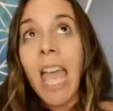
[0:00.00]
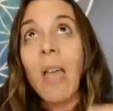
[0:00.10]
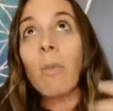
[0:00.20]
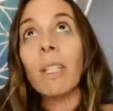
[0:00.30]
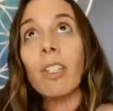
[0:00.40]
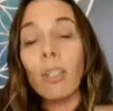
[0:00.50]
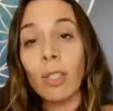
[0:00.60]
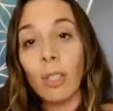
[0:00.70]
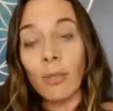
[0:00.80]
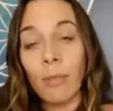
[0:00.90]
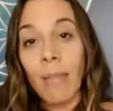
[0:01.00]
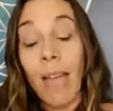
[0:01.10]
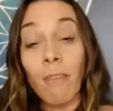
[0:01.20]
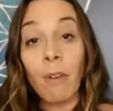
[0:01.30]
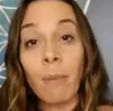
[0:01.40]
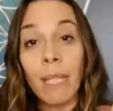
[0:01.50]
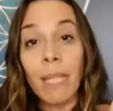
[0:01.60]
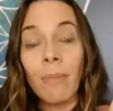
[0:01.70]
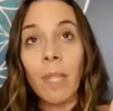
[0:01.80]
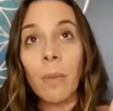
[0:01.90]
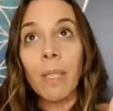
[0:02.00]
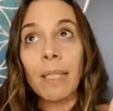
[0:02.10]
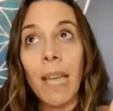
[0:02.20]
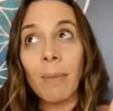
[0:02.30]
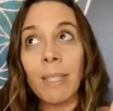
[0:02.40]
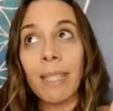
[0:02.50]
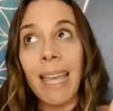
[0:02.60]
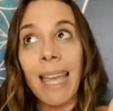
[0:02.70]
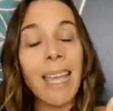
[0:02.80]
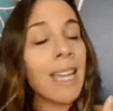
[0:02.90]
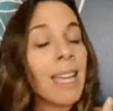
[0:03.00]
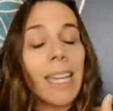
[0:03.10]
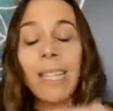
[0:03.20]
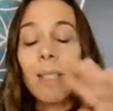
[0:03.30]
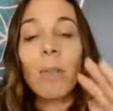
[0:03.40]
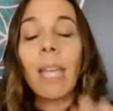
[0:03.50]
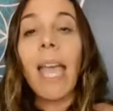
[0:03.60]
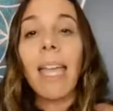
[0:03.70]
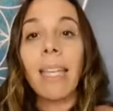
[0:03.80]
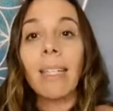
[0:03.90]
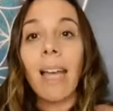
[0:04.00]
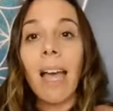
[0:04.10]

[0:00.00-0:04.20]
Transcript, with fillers: And what did you learn from that? For me, it was a time to say, it's okay.